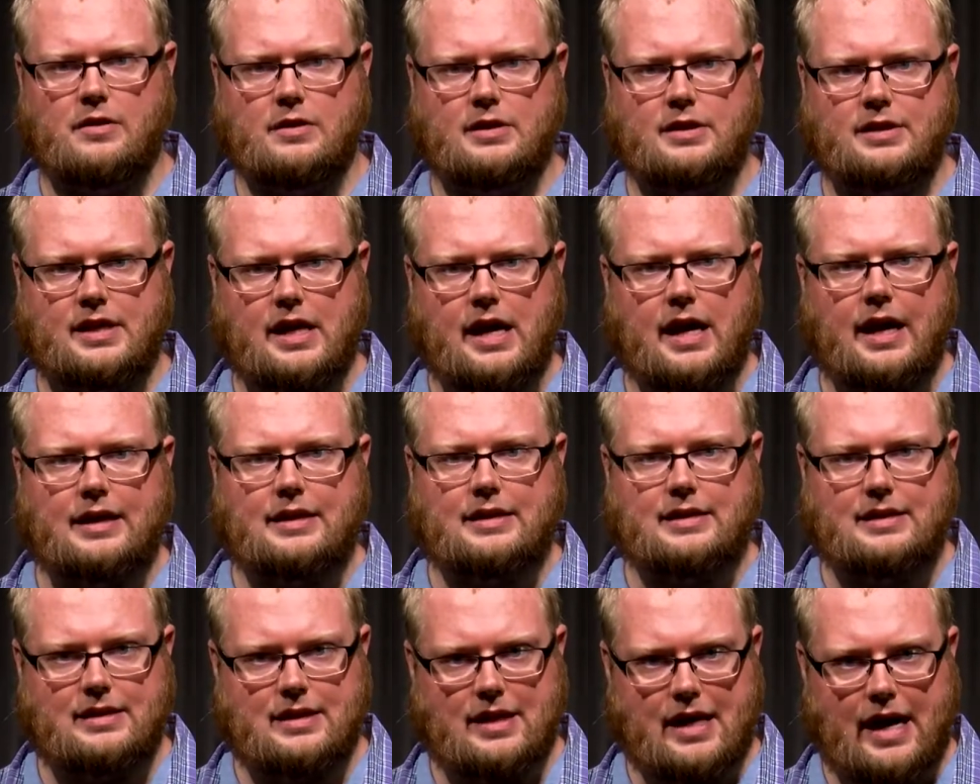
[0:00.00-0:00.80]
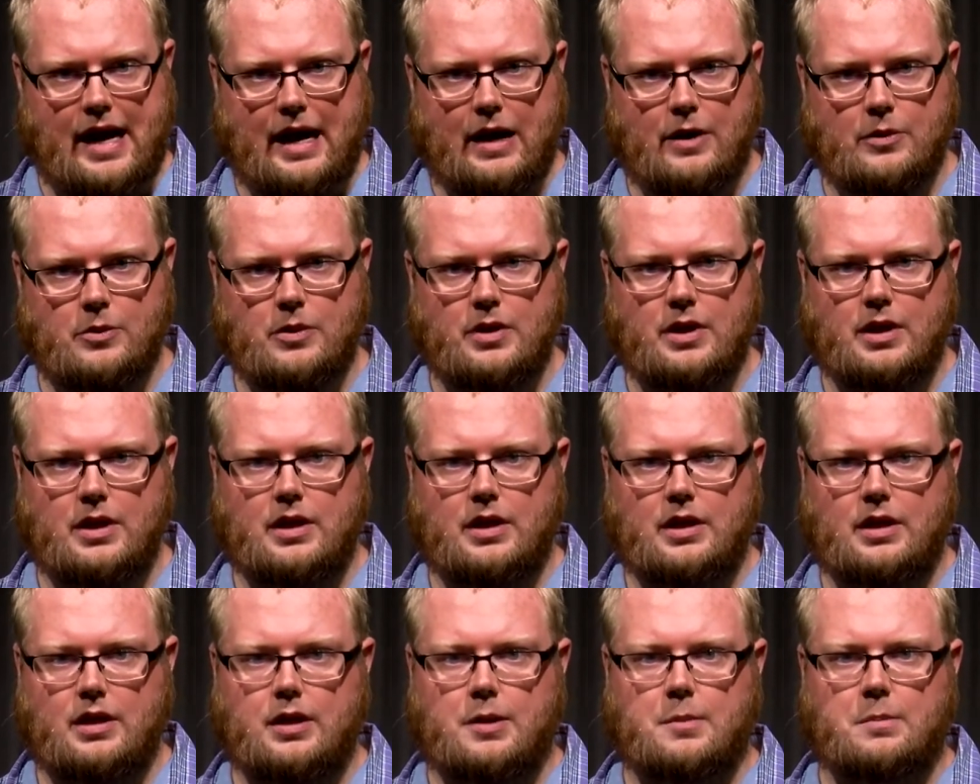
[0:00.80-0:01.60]
side down.
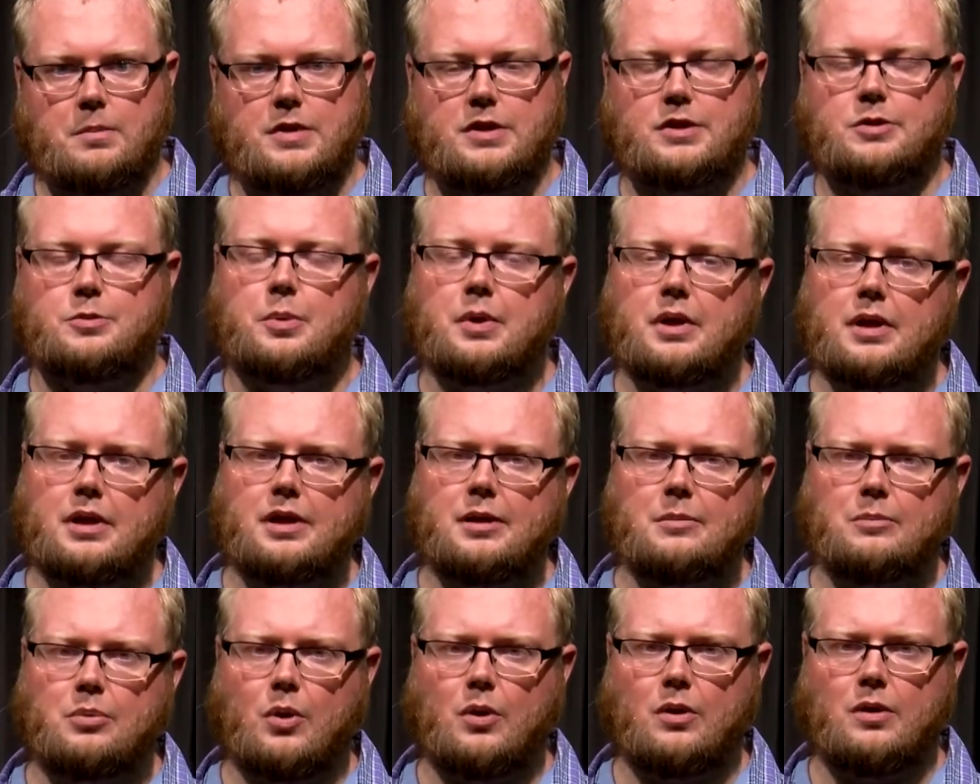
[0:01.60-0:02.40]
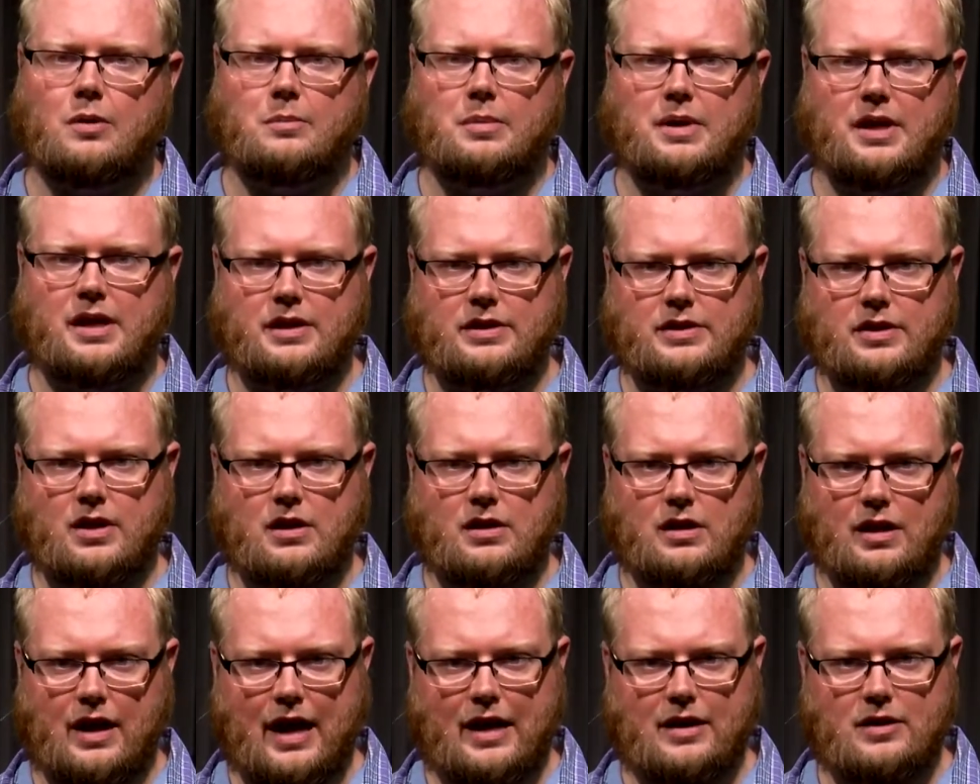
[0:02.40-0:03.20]
This is really important because our
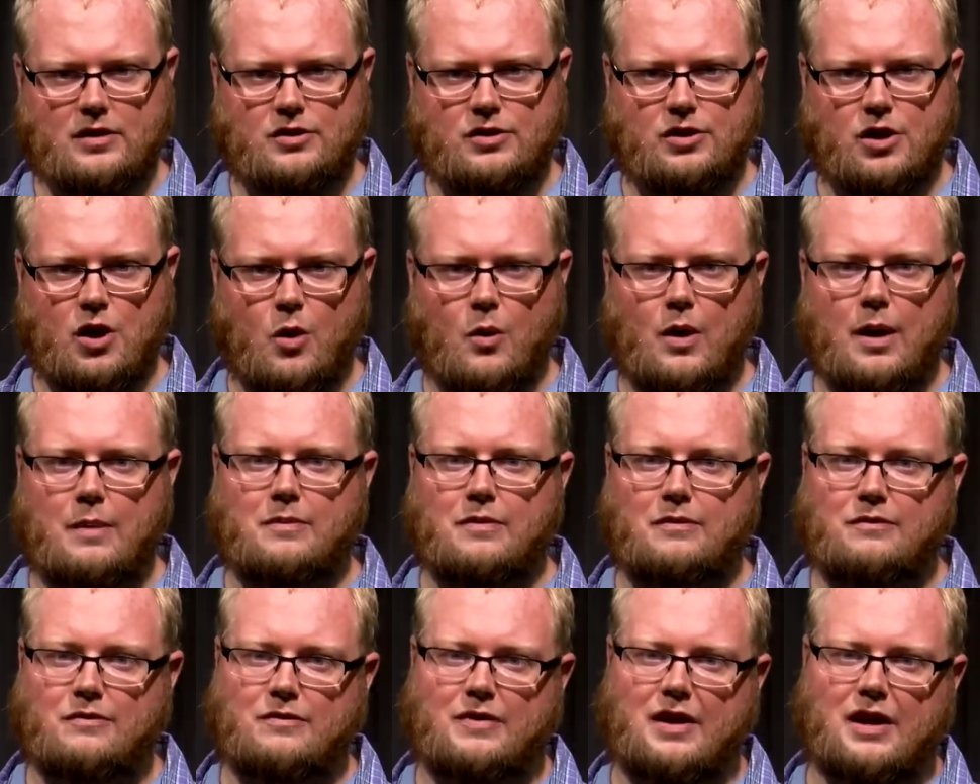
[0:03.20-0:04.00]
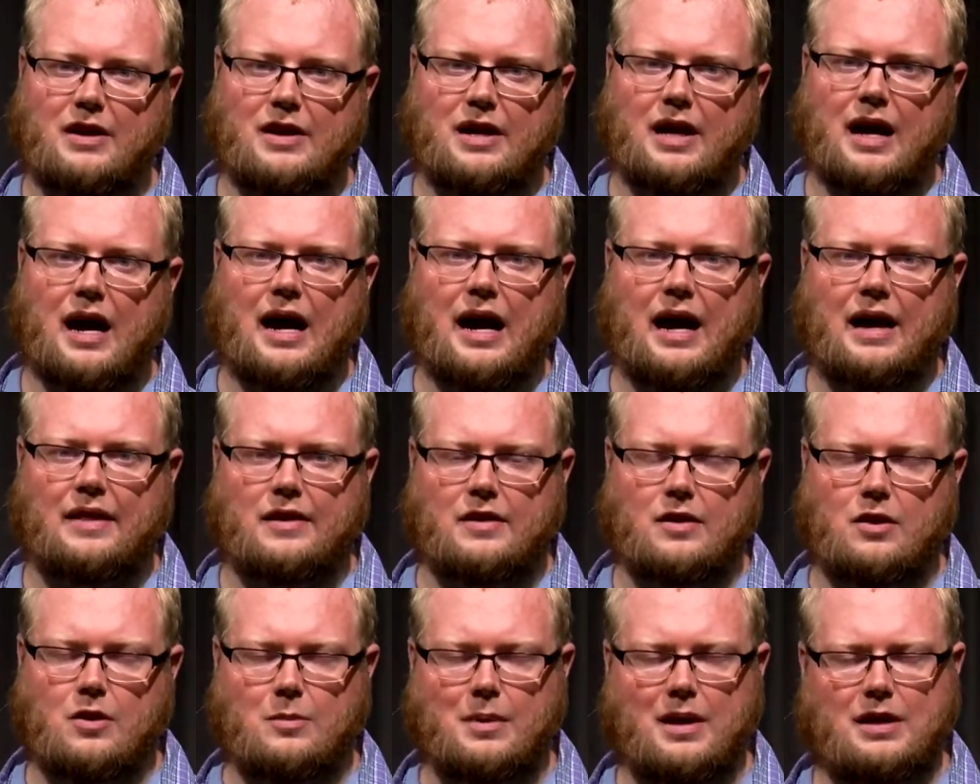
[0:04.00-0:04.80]
ladders go up very high. They
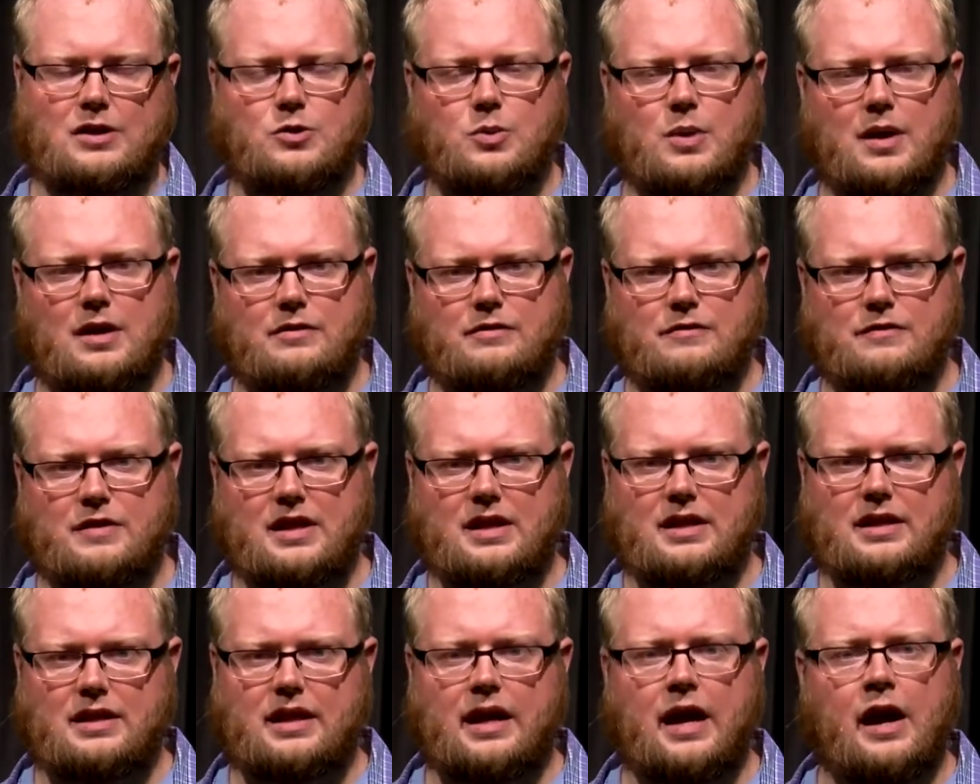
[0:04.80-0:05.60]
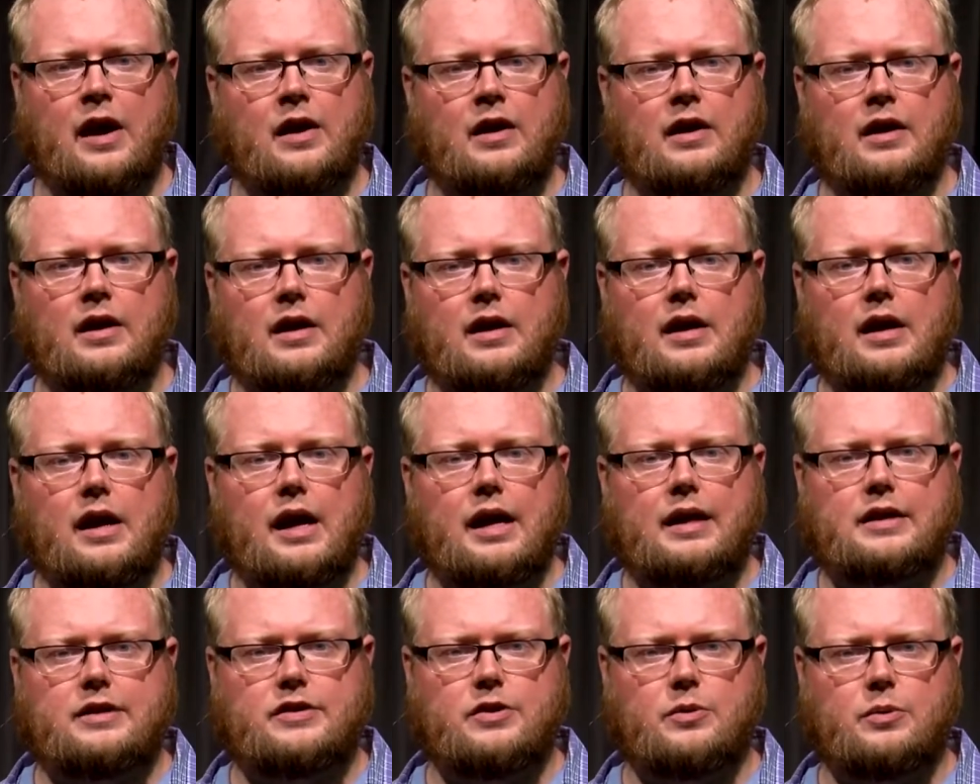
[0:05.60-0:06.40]
go about 12 feet in the air.
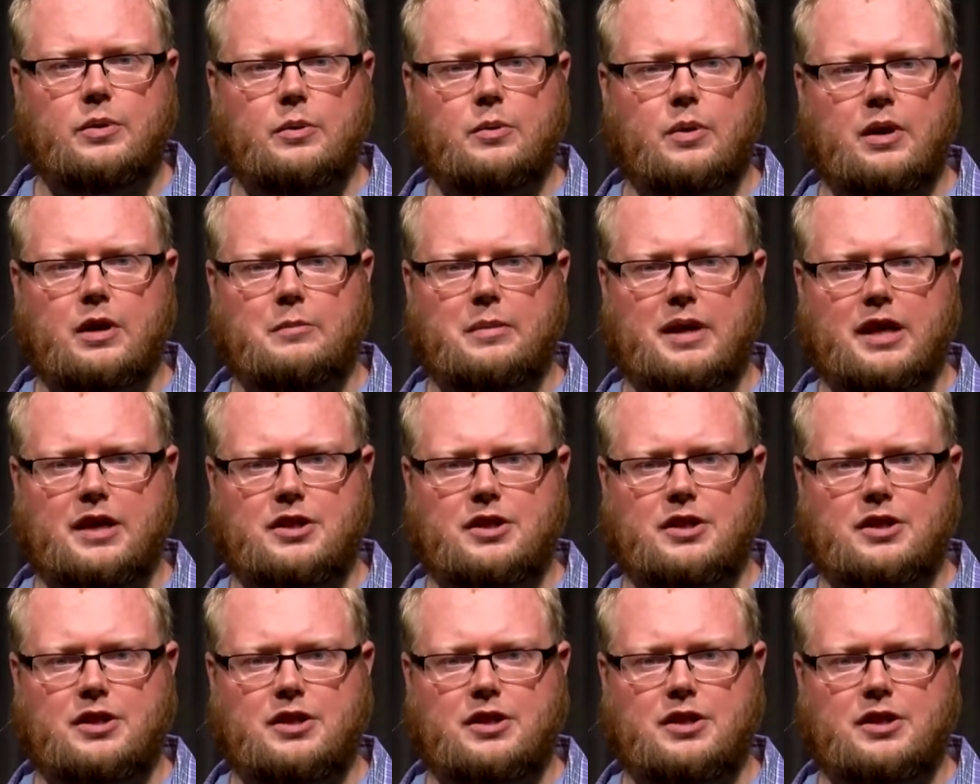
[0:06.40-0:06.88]
And so we want to make